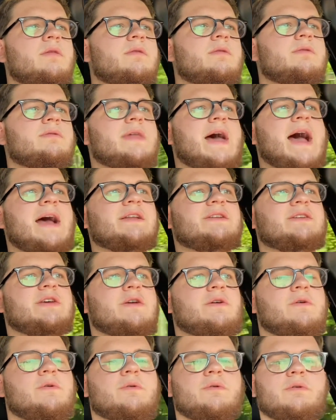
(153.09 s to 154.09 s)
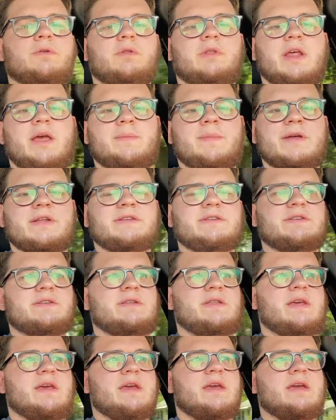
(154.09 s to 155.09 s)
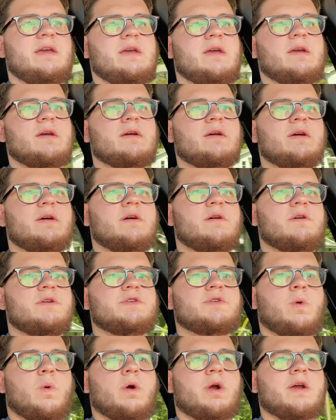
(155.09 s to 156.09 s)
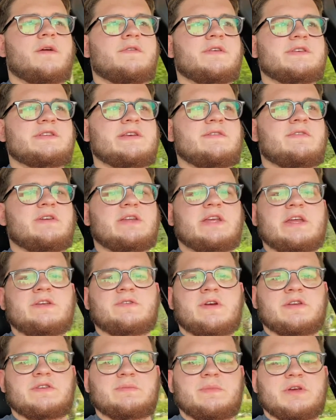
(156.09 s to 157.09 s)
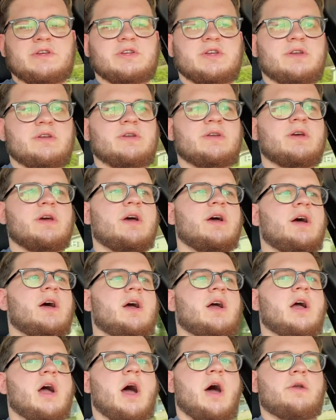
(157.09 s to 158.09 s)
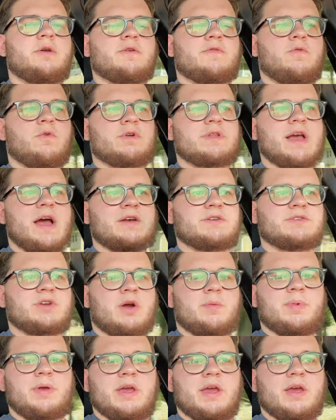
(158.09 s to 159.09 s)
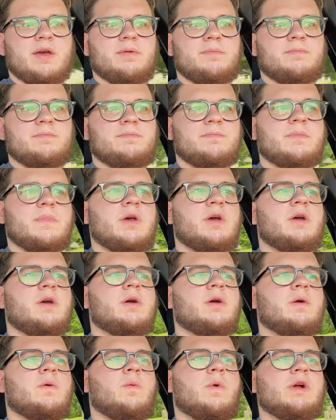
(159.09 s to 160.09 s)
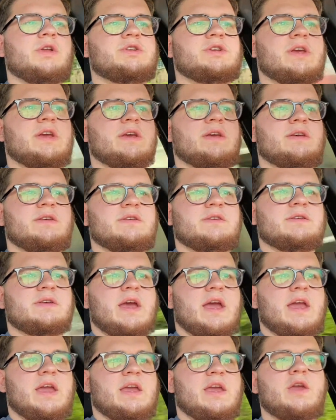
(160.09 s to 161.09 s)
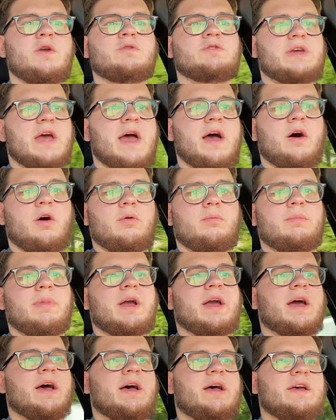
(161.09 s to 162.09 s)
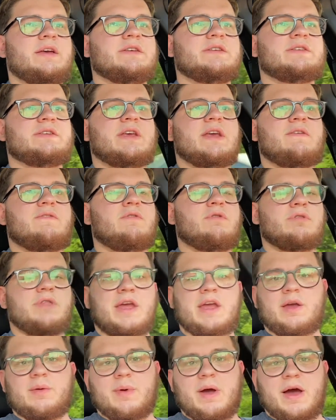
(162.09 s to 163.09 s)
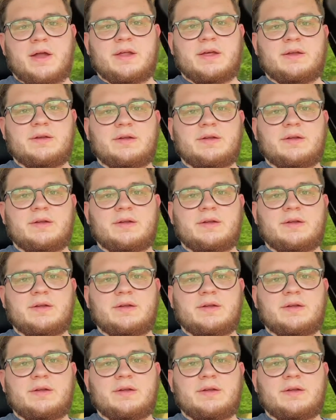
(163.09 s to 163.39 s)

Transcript: that tune limits the torque of the CVT transmission under 4,000 RPM, which is a huge help because if you think about it,